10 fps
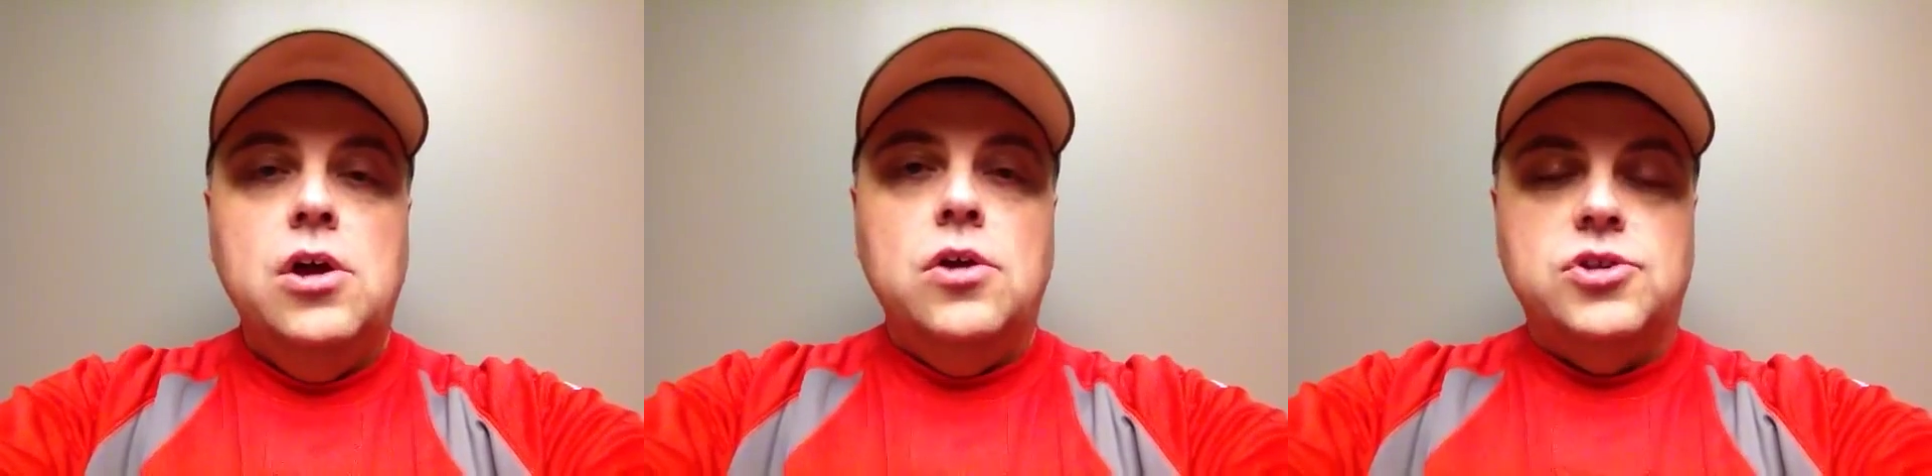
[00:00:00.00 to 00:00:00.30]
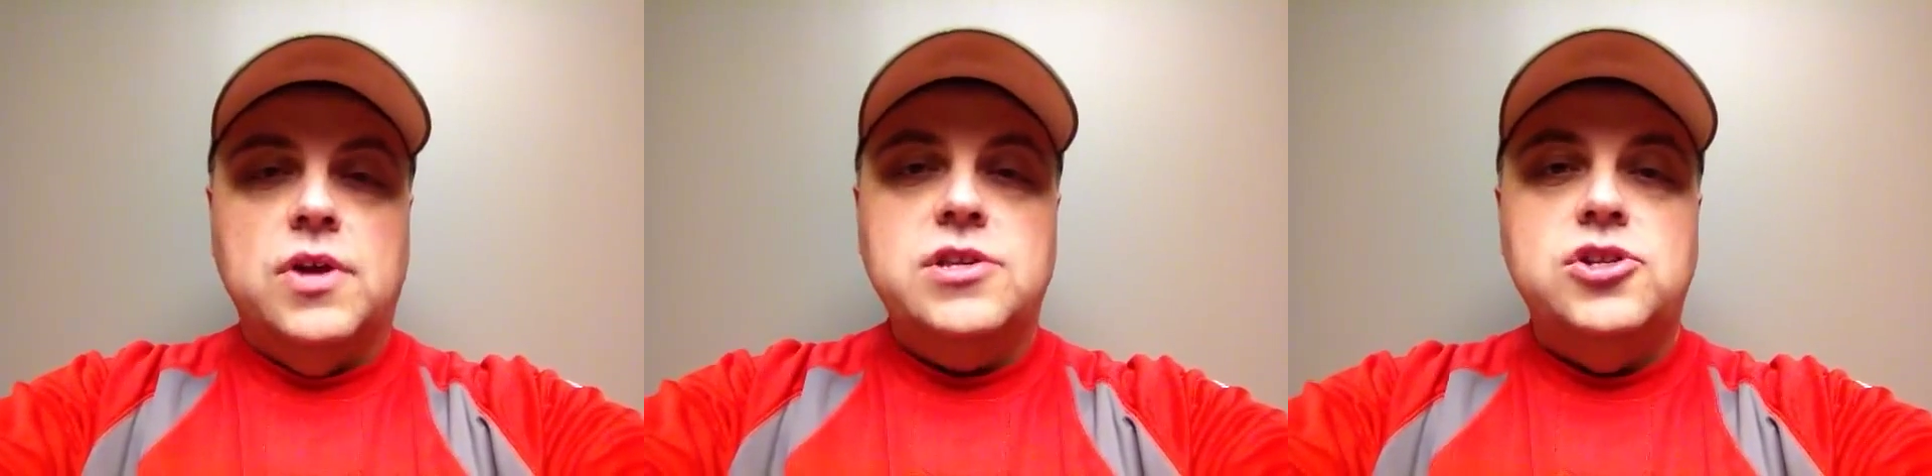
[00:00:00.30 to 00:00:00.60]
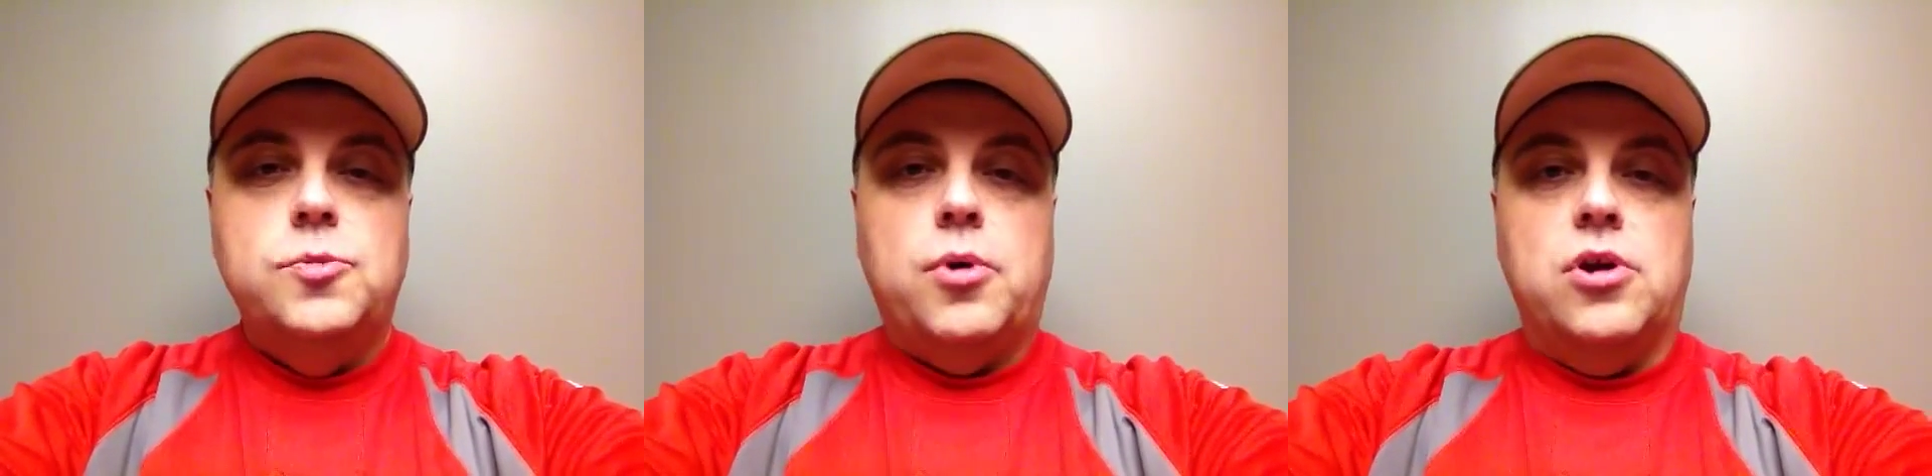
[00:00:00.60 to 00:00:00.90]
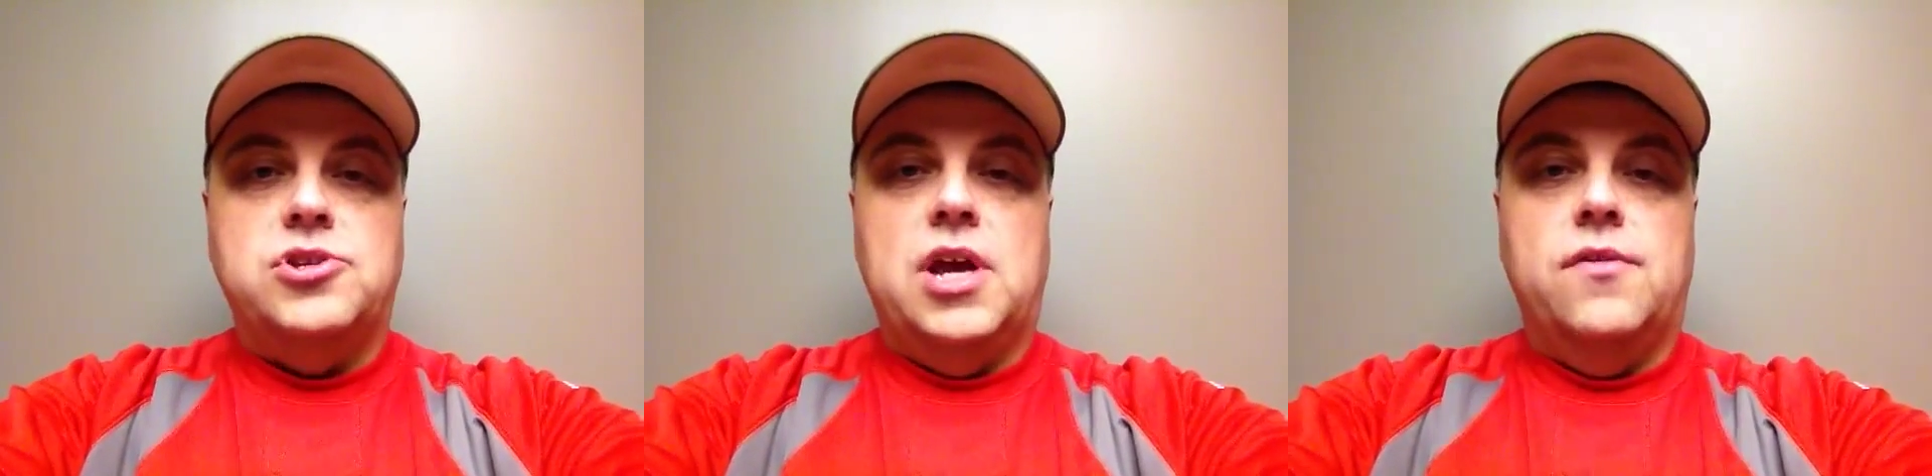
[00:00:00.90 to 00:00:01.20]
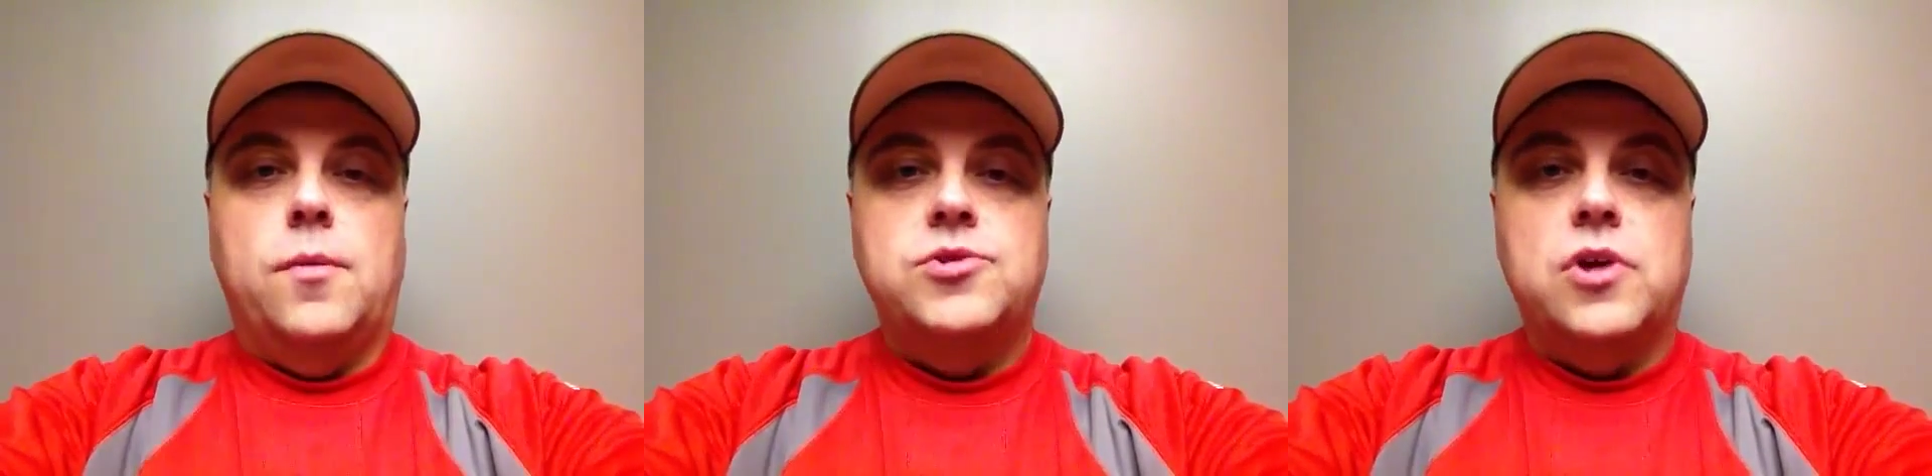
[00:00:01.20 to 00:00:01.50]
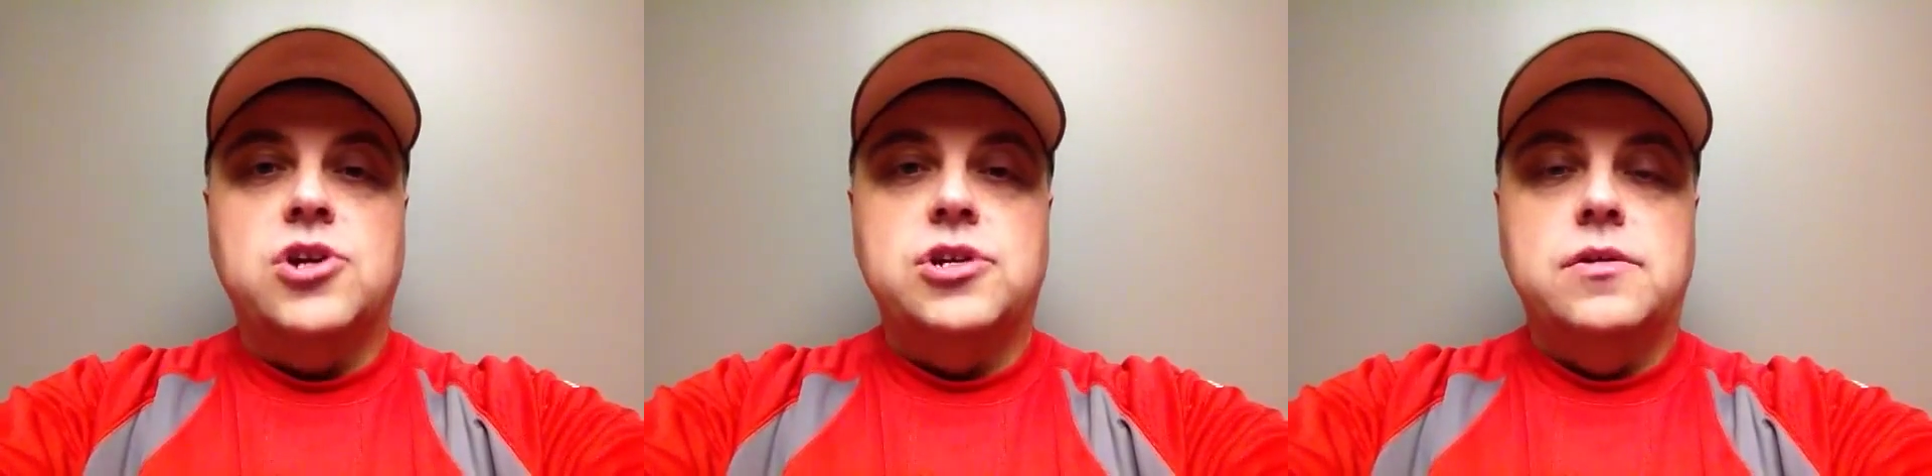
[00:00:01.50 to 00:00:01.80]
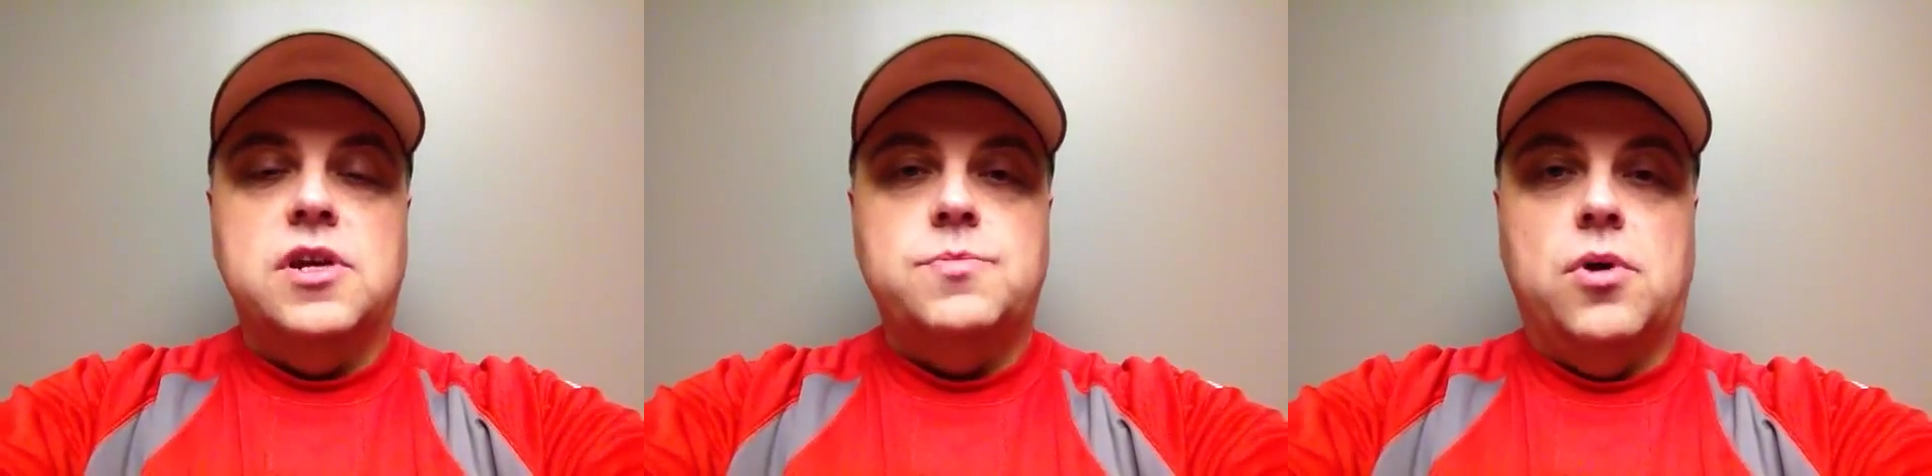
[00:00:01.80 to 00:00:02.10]
So that's the two parts. You have
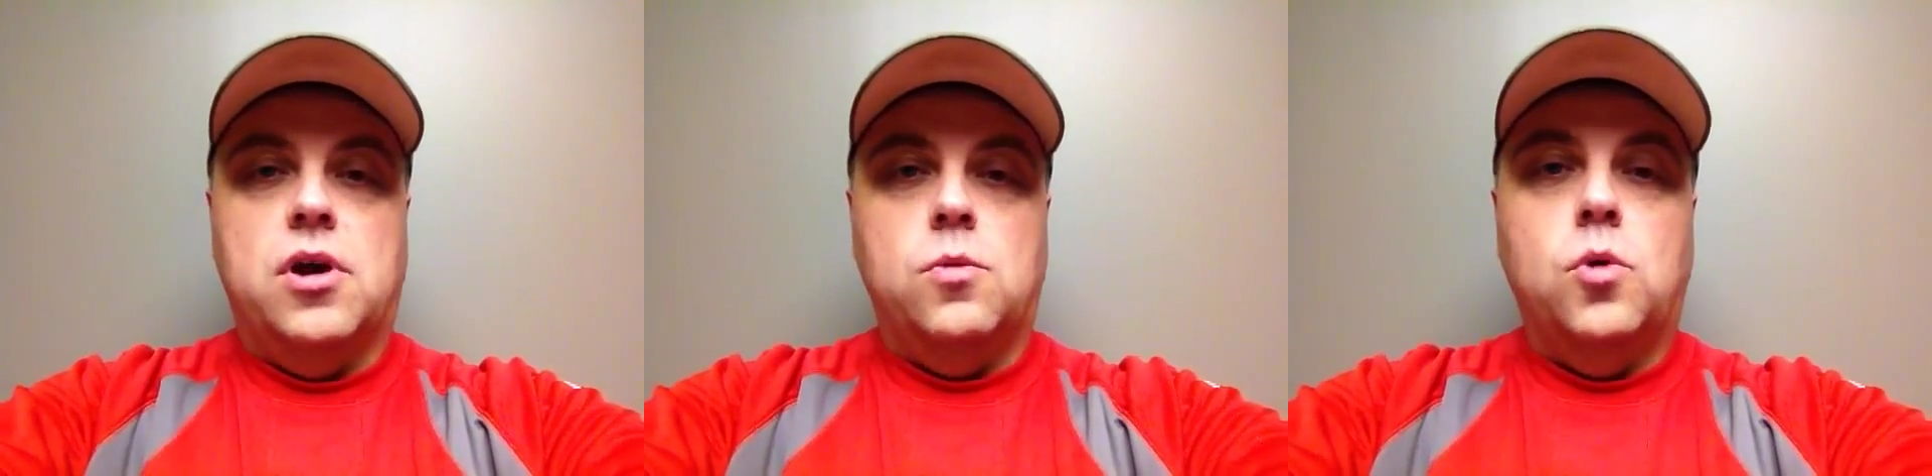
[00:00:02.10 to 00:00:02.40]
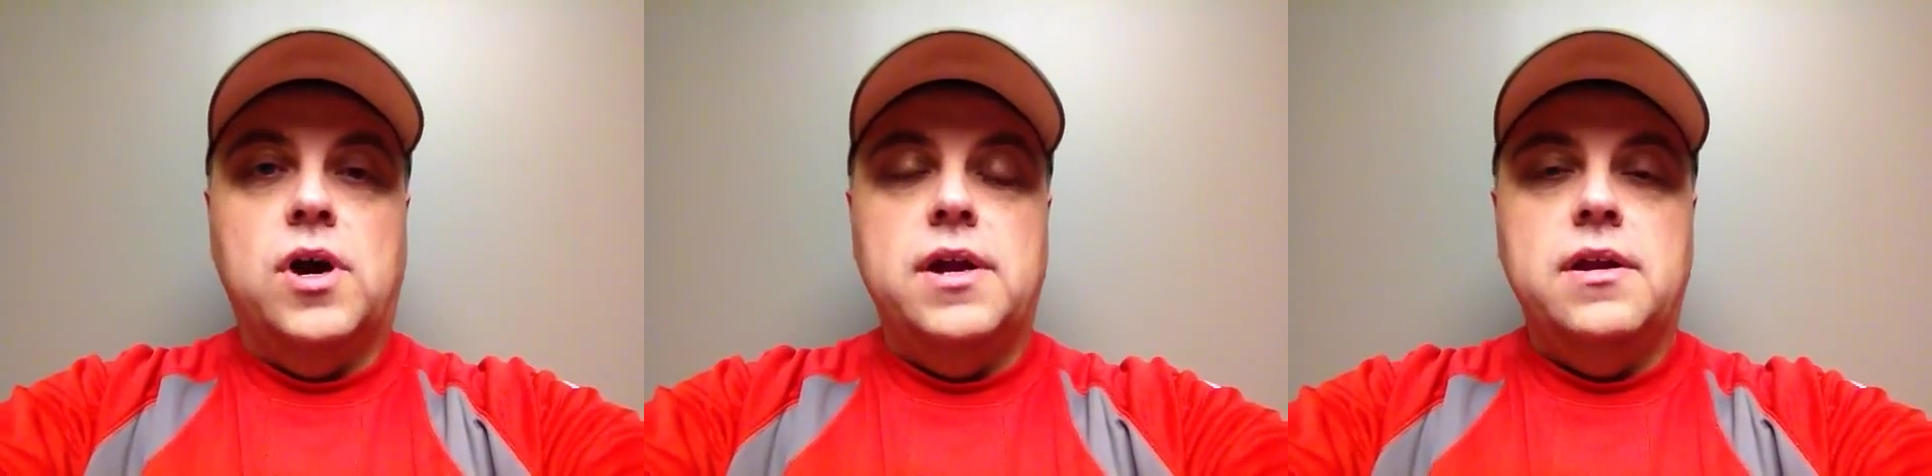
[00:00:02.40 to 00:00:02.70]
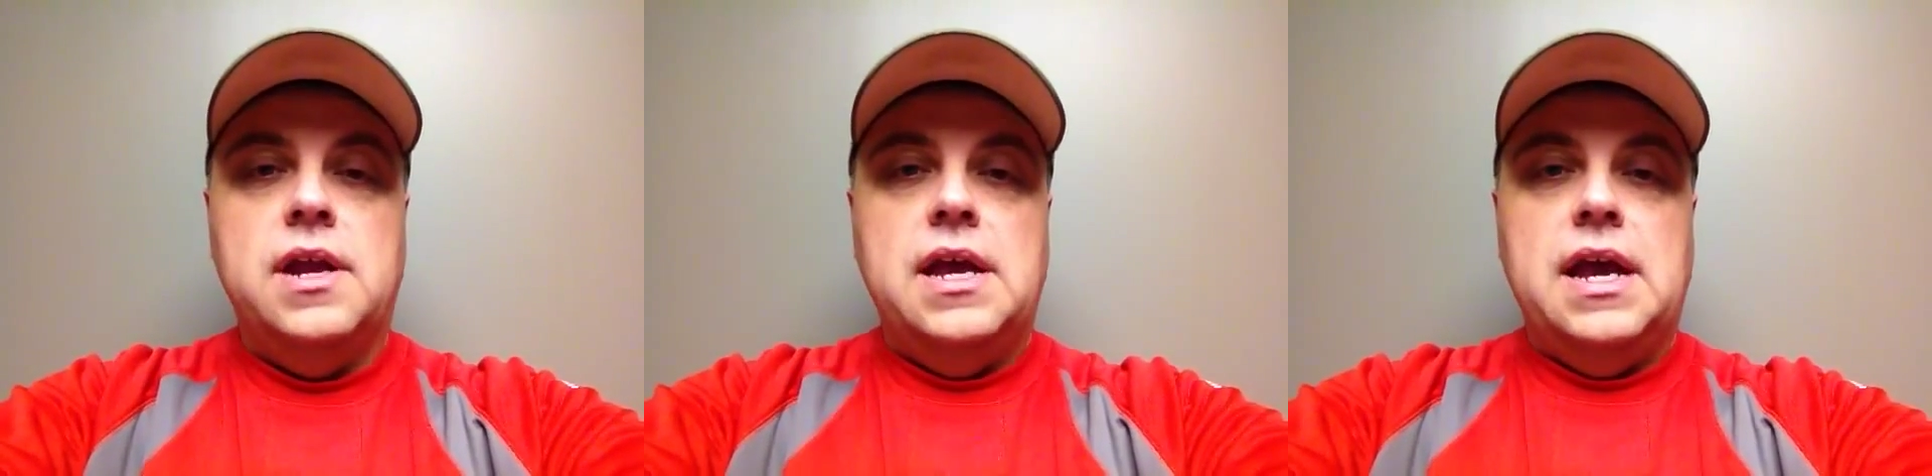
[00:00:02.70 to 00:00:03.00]
obstruction as part one,